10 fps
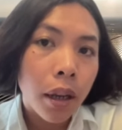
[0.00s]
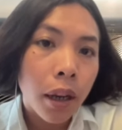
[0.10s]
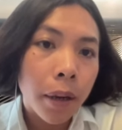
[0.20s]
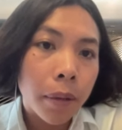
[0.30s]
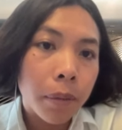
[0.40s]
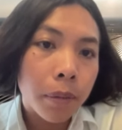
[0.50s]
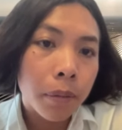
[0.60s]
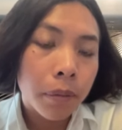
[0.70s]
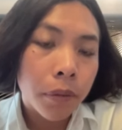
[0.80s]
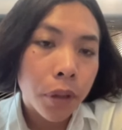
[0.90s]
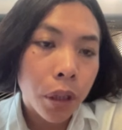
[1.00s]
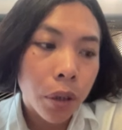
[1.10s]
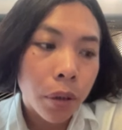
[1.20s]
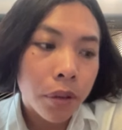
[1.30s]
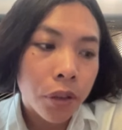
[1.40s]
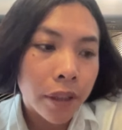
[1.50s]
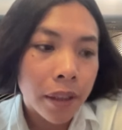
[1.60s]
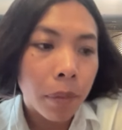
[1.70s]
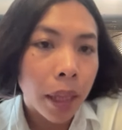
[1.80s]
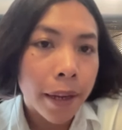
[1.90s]
you know, shed
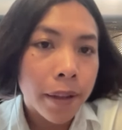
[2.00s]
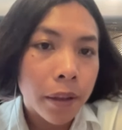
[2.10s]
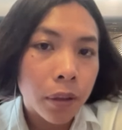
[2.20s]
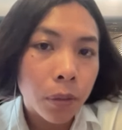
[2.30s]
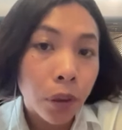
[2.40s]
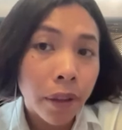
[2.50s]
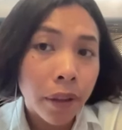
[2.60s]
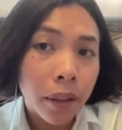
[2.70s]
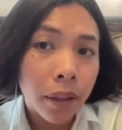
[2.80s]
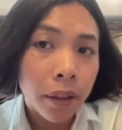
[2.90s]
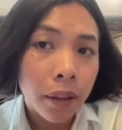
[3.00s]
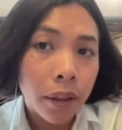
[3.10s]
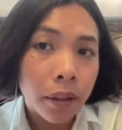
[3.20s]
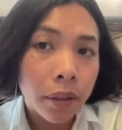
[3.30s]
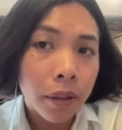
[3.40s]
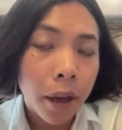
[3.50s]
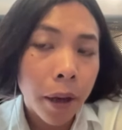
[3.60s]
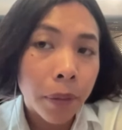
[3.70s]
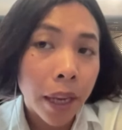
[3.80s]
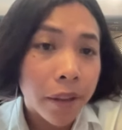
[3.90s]
some lights on what are the
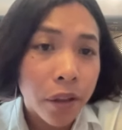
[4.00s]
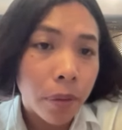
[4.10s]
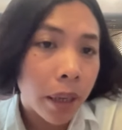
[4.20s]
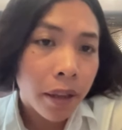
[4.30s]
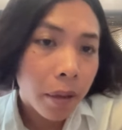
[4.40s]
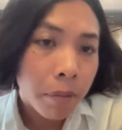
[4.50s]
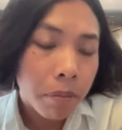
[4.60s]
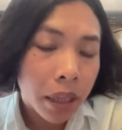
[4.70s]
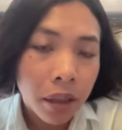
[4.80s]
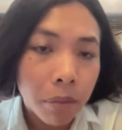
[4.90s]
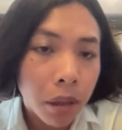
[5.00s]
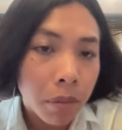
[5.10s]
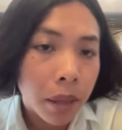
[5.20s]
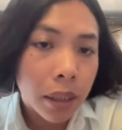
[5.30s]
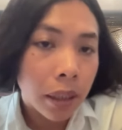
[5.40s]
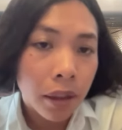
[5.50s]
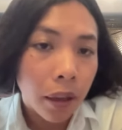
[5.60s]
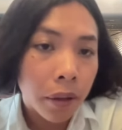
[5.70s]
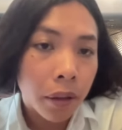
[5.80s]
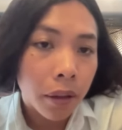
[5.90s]
case already that have been implementing in
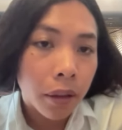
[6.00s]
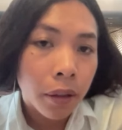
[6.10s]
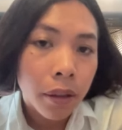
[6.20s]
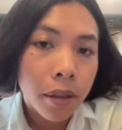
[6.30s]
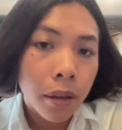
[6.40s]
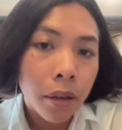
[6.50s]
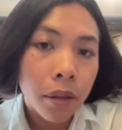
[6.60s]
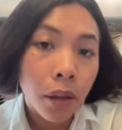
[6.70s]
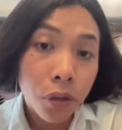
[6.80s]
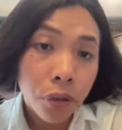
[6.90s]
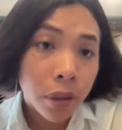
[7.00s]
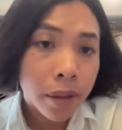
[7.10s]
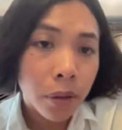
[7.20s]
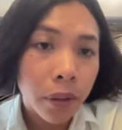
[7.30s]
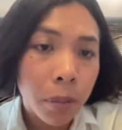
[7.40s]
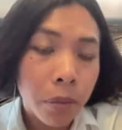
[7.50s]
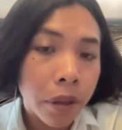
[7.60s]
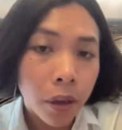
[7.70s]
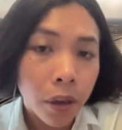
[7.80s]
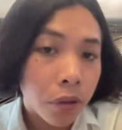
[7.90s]
other countries or
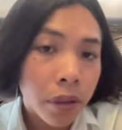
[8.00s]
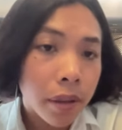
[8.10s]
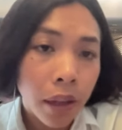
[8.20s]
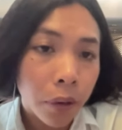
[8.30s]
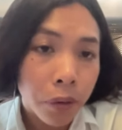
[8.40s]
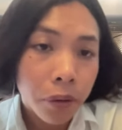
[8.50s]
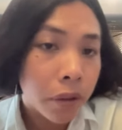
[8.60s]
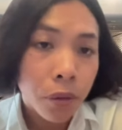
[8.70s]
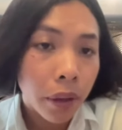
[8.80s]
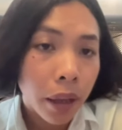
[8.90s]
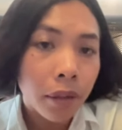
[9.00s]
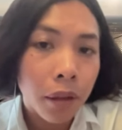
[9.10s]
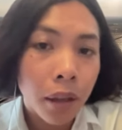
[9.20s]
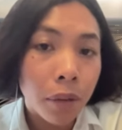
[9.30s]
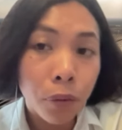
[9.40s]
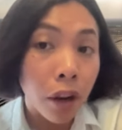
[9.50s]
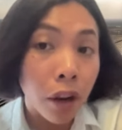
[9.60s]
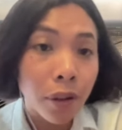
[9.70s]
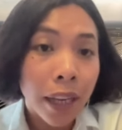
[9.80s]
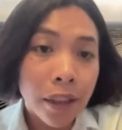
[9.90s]
neighboring countries and how do they do that. But
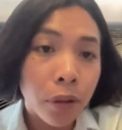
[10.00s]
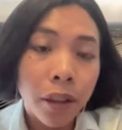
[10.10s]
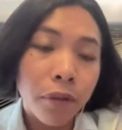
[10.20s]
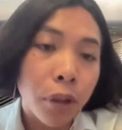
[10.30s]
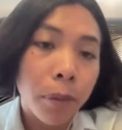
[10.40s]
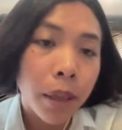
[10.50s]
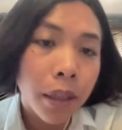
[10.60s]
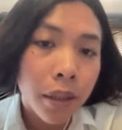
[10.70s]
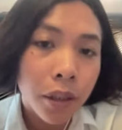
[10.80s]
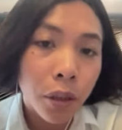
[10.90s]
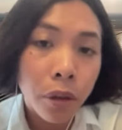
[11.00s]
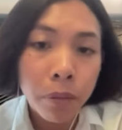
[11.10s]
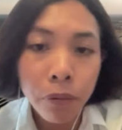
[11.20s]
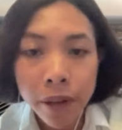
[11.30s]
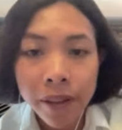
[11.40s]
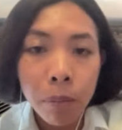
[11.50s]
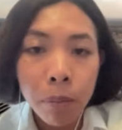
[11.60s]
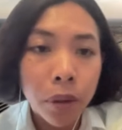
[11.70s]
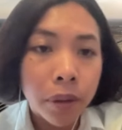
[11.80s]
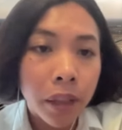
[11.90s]
also like to learn from, you know, for
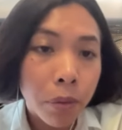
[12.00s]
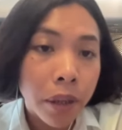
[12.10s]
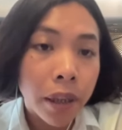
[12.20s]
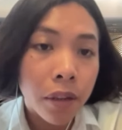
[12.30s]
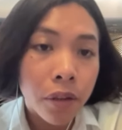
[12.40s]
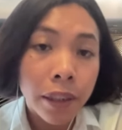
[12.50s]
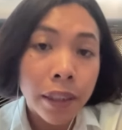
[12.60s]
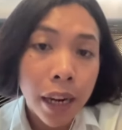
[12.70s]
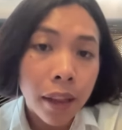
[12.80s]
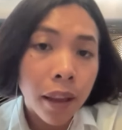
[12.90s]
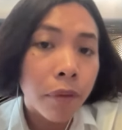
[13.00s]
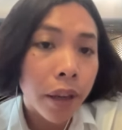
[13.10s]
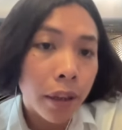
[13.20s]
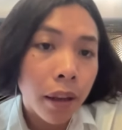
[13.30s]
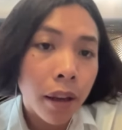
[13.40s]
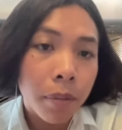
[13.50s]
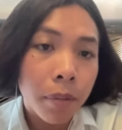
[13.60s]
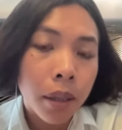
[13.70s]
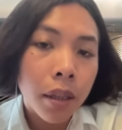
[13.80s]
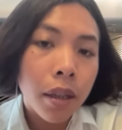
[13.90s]
example, neighboring countries like Thailand,
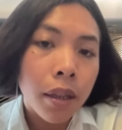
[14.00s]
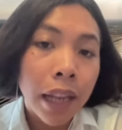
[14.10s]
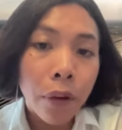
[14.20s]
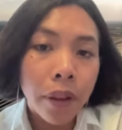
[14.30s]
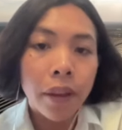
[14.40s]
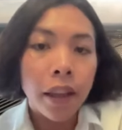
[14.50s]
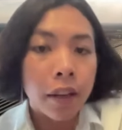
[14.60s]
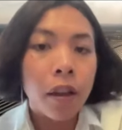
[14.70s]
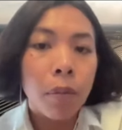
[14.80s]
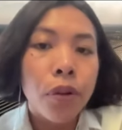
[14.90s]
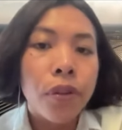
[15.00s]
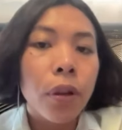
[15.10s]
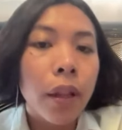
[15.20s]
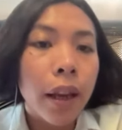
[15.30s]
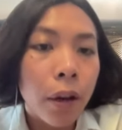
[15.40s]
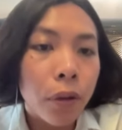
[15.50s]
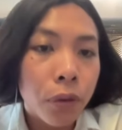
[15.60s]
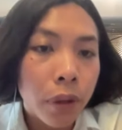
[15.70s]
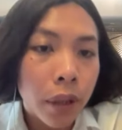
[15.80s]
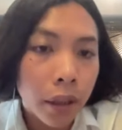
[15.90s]
Vietnam, now that they adopt more solar, how
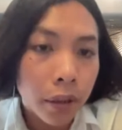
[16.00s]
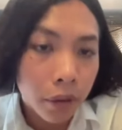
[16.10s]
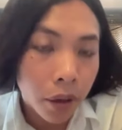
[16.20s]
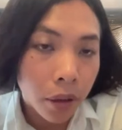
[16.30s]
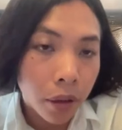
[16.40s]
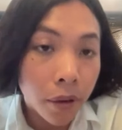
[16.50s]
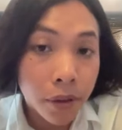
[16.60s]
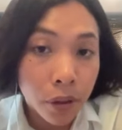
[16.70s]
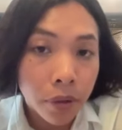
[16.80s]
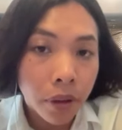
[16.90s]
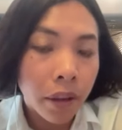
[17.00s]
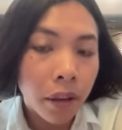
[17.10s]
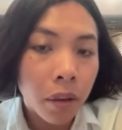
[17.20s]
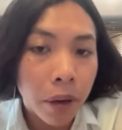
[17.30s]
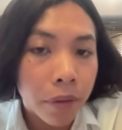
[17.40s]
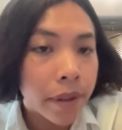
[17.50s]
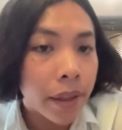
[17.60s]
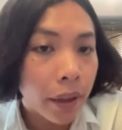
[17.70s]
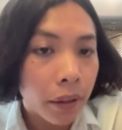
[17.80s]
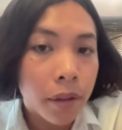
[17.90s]
do they also thinking about
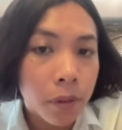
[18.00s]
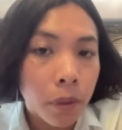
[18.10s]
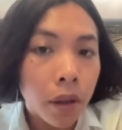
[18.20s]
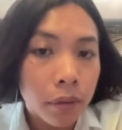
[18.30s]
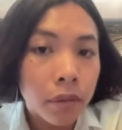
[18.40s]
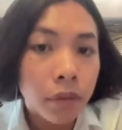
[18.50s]
recycling as well?